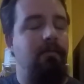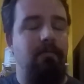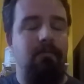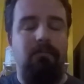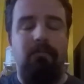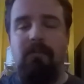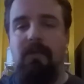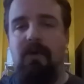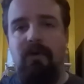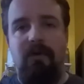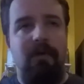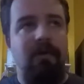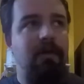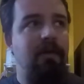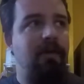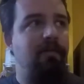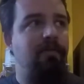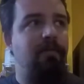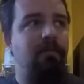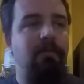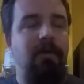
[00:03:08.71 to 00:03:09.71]
A million
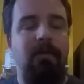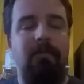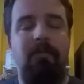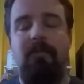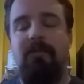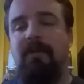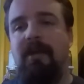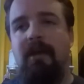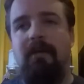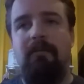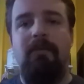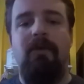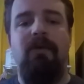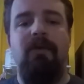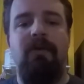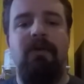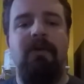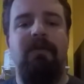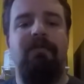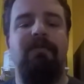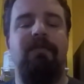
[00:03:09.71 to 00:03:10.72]
different people saying a
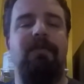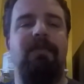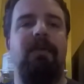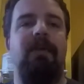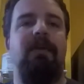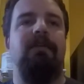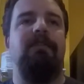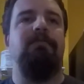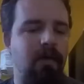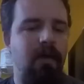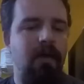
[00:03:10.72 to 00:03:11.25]
million different things.